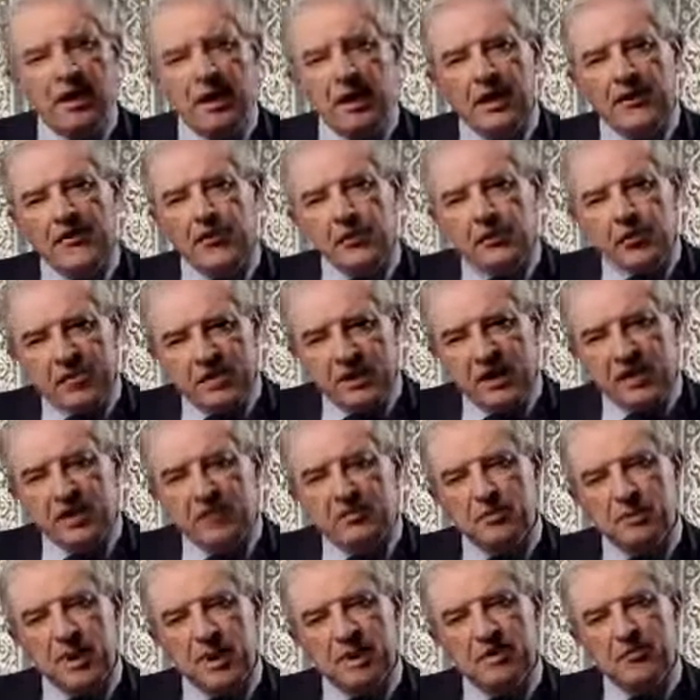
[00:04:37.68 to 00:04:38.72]
If you think
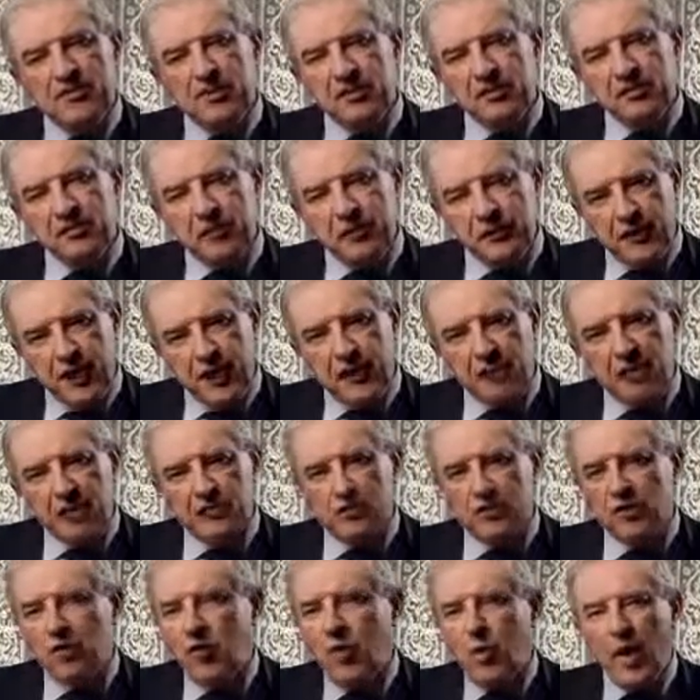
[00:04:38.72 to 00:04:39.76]
about a
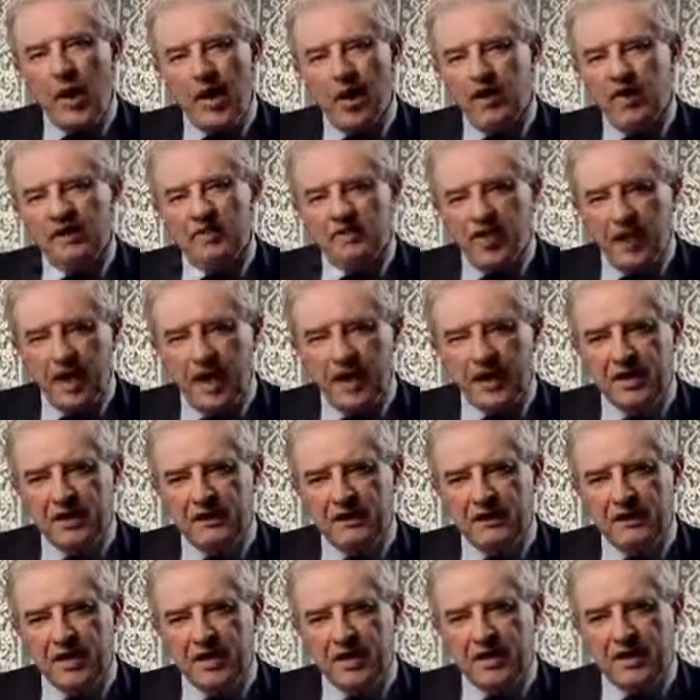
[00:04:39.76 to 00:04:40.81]
faith or way of
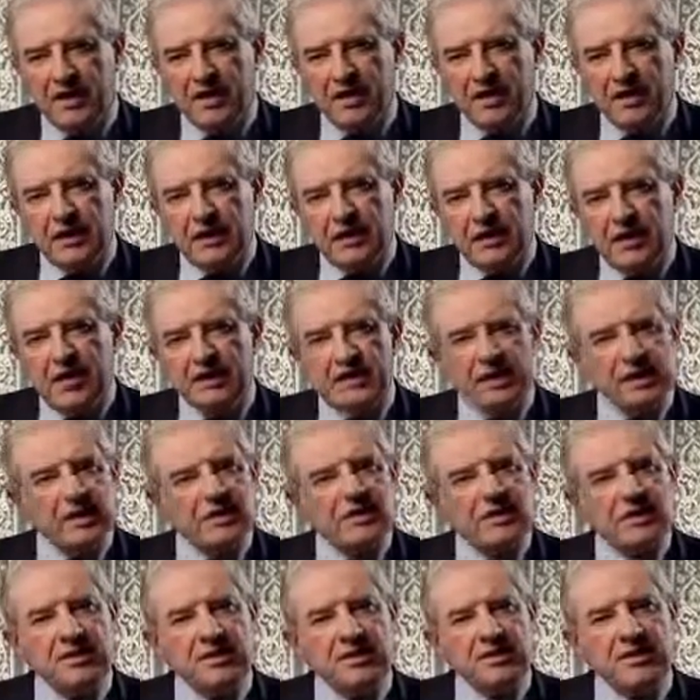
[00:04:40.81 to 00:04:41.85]
life, this
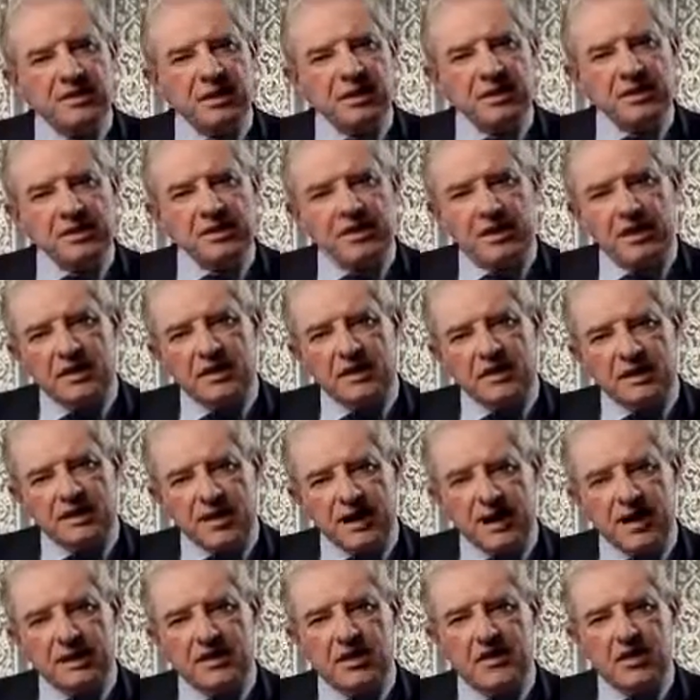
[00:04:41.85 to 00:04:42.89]
isn't just a
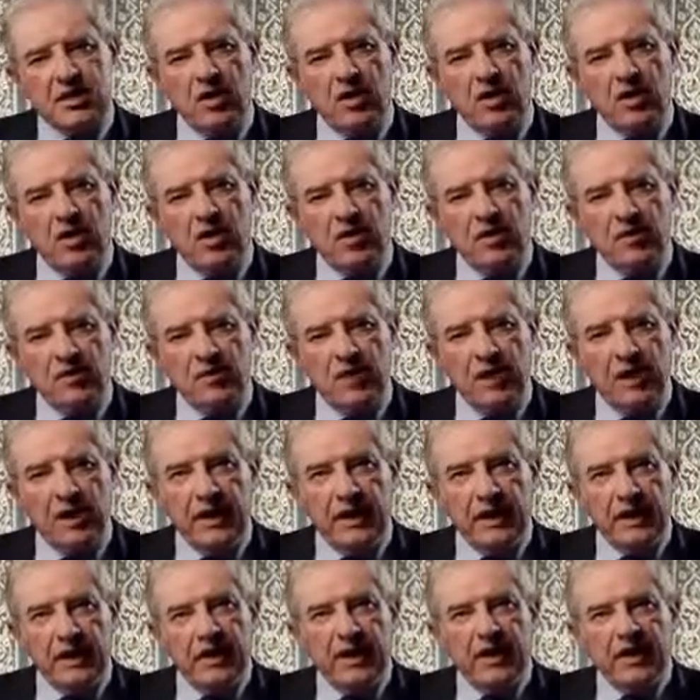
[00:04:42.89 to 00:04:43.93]
set of
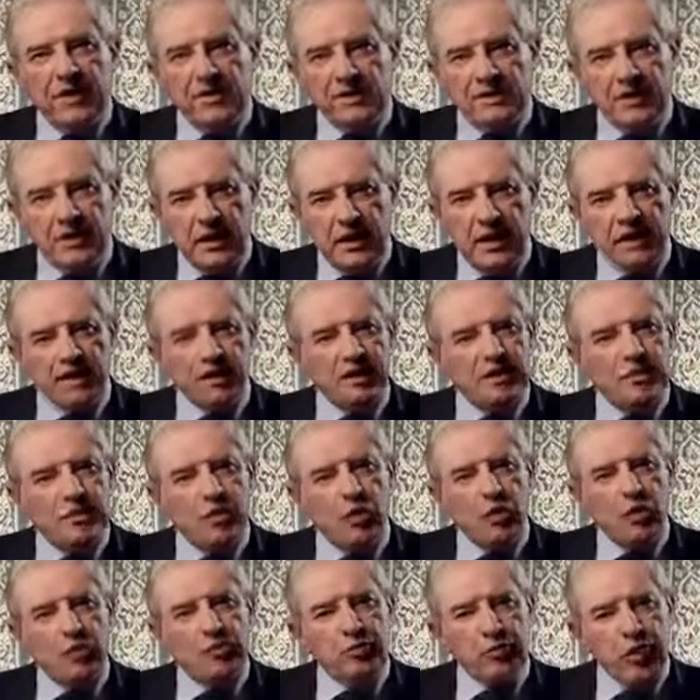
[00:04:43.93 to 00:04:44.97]

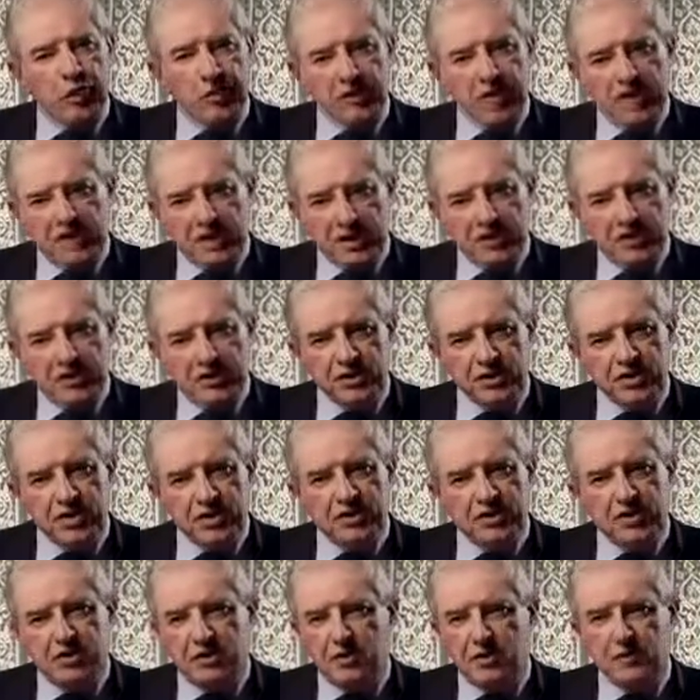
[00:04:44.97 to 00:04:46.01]
intellectual
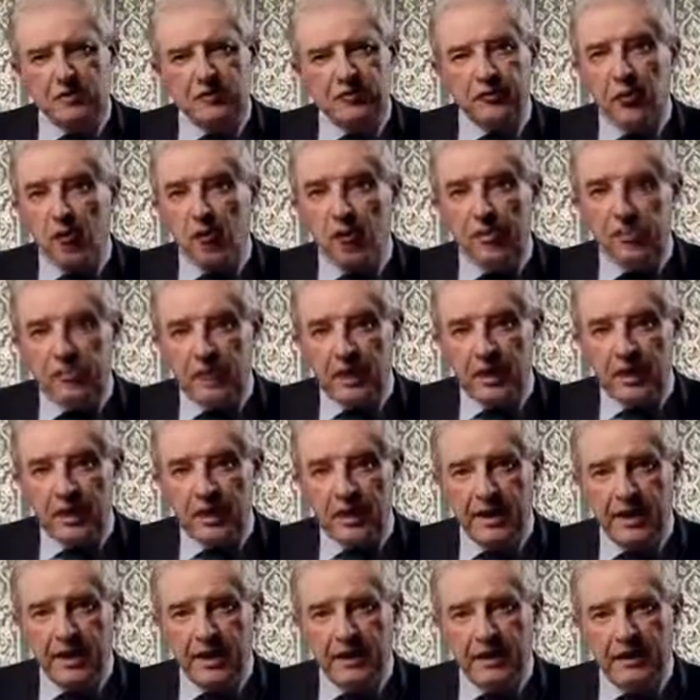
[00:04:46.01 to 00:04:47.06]
propositions or
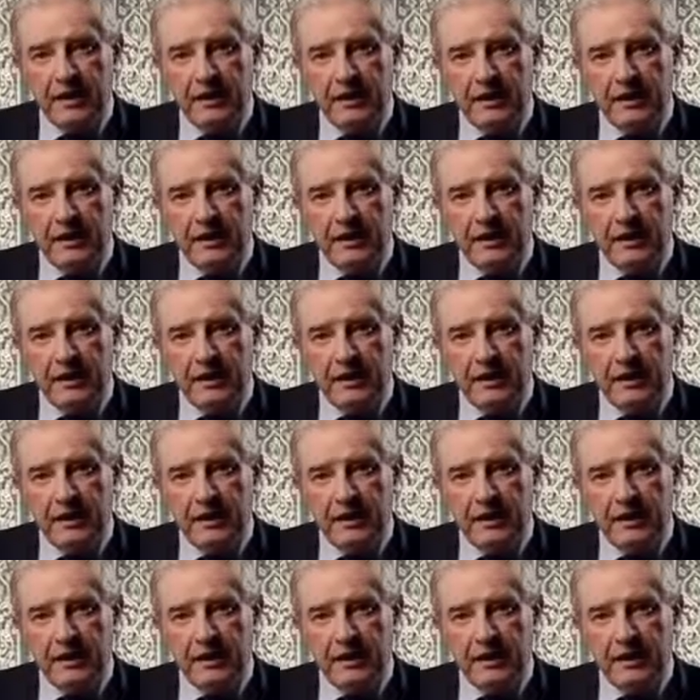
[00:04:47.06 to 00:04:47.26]
formulae,